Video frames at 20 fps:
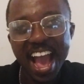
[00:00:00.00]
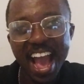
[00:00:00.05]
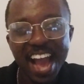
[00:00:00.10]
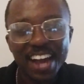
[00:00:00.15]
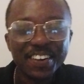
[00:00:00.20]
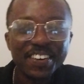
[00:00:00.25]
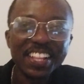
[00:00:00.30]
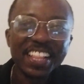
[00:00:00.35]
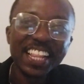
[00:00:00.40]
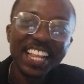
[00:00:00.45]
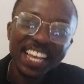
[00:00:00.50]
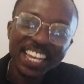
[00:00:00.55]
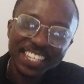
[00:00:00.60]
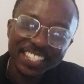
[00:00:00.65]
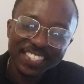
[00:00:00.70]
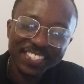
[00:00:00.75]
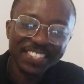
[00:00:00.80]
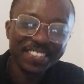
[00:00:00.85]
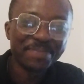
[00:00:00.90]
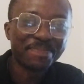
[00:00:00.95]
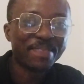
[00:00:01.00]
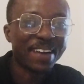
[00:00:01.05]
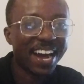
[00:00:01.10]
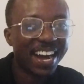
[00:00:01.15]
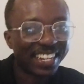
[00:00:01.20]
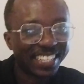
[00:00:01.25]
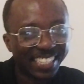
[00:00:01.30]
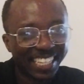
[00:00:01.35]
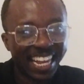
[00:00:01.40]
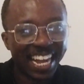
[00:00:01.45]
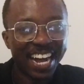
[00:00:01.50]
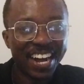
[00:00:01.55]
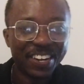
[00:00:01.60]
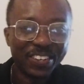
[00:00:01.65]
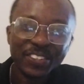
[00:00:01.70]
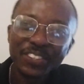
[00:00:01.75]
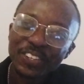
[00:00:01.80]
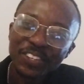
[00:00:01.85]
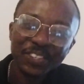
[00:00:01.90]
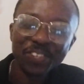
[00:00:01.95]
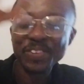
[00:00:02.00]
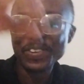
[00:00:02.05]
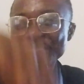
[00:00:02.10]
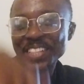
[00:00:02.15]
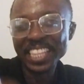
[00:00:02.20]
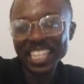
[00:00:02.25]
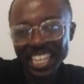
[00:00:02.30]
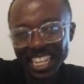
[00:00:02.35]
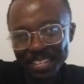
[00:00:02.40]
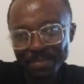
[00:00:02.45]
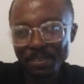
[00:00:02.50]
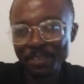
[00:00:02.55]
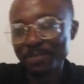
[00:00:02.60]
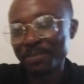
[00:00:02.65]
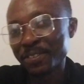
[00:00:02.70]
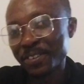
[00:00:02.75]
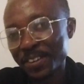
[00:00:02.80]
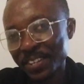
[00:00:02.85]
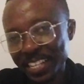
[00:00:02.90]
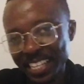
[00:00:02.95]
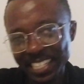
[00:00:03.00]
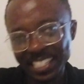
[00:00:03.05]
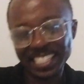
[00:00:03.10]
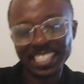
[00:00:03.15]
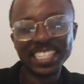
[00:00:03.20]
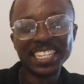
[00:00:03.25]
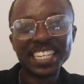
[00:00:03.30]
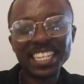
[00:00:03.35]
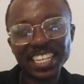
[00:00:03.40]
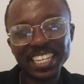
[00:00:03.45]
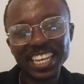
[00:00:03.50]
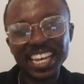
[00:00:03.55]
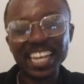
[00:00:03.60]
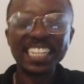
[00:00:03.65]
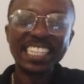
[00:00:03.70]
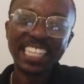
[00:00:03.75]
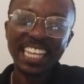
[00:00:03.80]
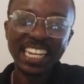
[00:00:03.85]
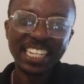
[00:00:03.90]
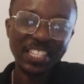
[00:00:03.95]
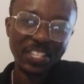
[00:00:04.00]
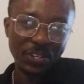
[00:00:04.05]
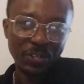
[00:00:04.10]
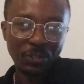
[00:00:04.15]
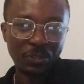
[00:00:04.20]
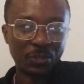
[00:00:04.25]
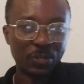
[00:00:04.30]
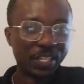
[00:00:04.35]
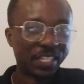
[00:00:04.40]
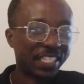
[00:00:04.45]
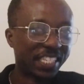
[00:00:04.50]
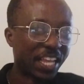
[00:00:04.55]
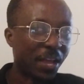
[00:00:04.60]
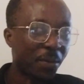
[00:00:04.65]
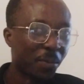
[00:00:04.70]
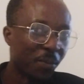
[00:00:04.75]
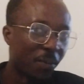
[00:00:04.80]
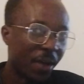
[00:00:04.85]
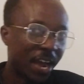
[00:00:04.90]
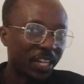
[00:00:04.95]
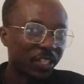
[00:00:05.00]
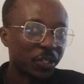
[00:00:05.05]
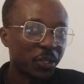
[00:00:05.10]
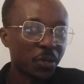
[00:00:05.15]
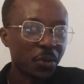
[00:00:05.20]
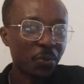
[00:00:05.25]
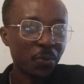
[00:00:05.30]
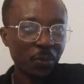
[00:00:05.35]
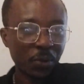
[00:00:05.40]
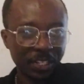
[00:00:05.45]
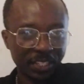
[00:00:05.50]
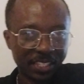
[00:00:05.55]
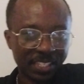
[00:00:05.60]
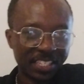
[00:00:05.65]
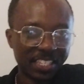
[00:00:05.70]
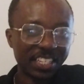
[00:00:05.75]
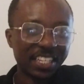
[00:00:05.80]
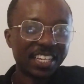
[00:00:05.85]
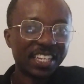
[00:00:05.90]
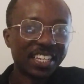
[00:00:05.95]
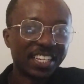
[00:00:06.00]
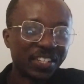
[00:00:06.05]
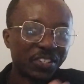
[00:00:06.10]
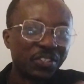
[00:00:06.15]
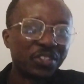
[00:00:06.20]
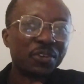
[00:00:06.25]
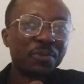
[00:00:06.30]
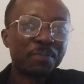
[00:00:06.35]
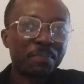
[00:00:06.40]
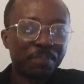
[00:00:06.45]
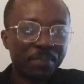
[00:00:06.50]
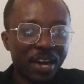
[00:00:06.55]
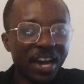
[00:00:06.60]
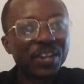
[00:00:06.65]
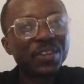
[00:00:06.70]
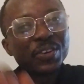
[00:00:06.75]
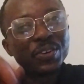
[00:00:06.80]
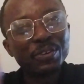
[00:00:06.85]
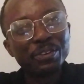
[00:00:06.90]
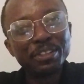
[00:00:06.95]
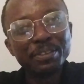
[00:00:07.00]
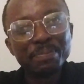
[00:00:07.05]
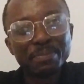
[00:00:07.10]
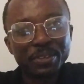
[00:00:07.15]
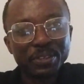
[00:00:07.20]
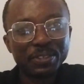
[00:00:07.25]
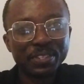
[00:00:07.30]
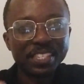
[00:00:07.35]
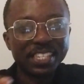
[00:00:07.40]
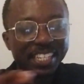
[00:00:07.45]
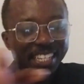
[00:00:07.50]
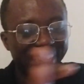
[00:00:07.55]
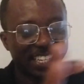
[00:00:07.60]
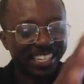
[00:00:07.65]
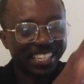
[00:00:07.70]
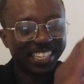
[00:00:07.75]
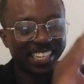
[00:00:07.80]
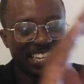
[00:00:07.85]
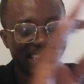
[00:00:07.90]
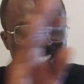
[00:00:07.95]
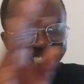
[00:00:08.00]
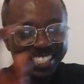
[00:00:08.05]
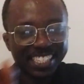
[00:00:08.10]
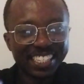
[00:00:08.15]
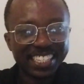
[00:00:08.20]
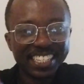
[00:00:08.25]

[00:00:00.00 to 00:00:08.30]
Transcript: Unless you bow down, you kneel before it, and then you twist and wind your waist. Nyompa, good music. Yes.